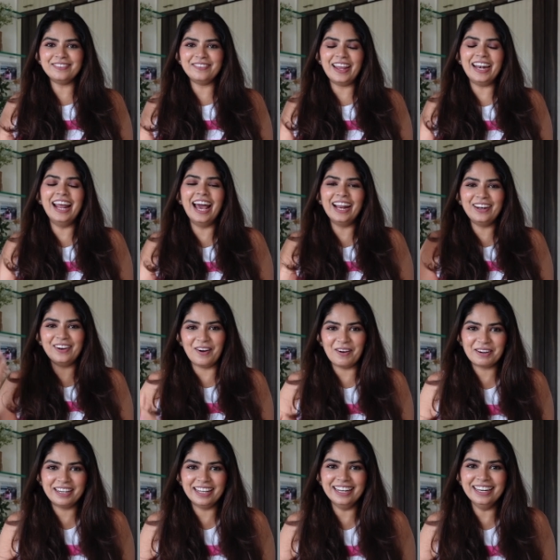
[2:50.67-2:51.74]
when I
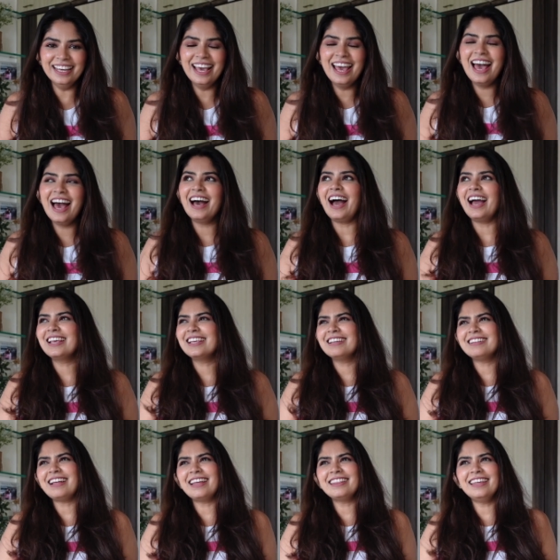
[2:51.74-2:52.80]
logged in, I
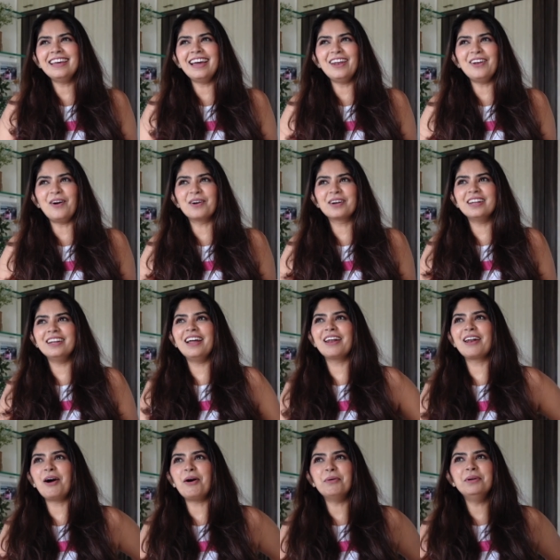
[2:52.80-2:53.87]
think I logged in
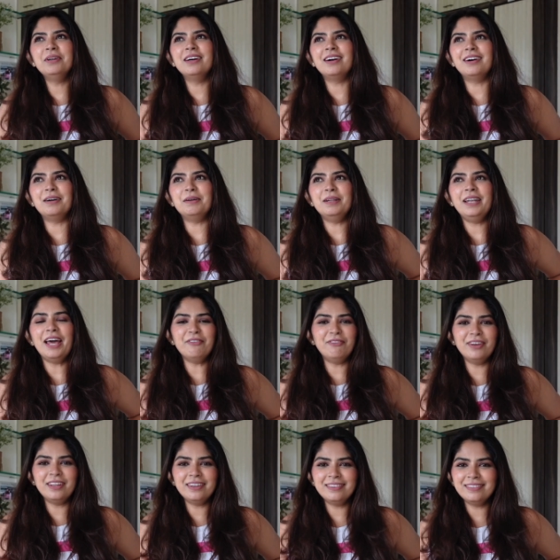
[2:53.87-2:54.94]
around
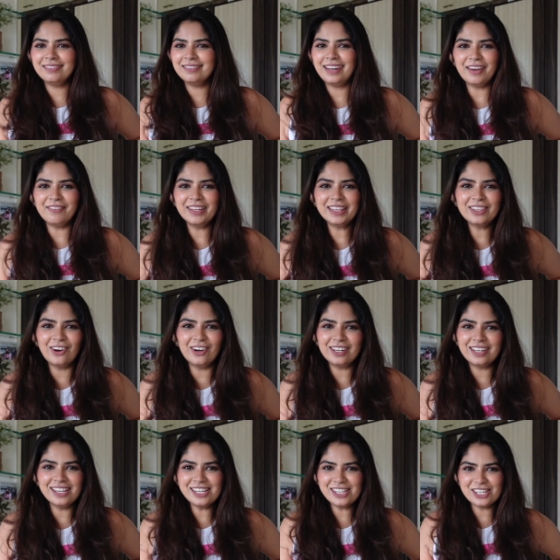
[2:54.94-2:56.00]

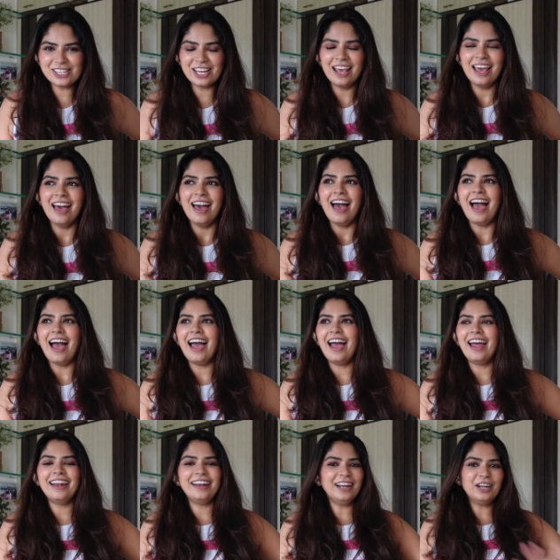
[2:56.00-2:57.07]
11:30ish,
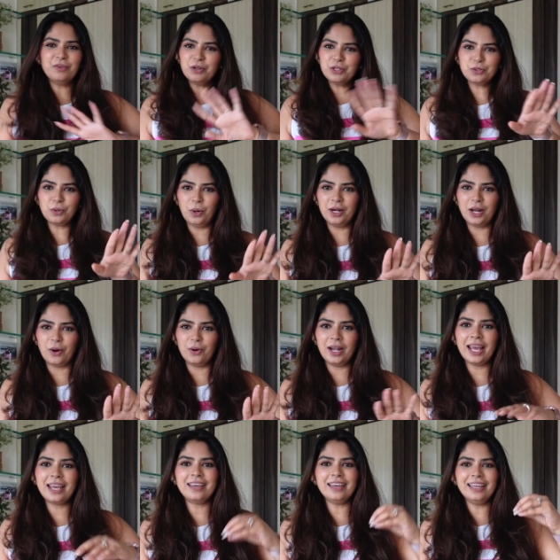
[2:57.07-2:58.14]
and it was sold out.
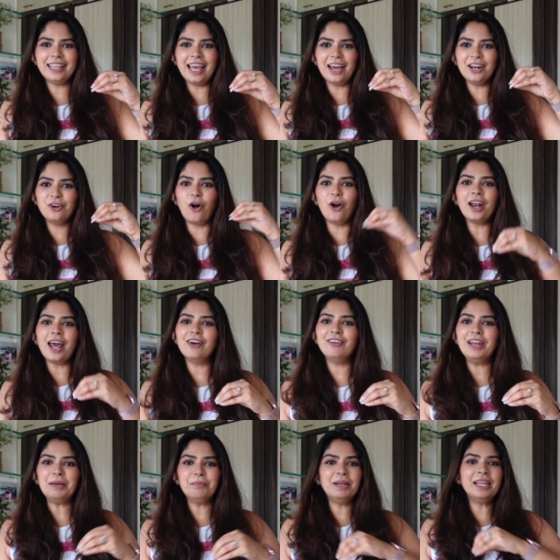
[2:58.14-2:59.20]
Like they are not
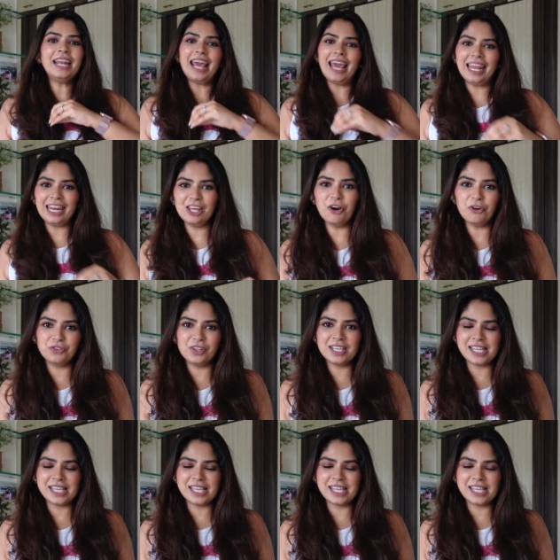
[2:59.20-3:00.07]
available in any of the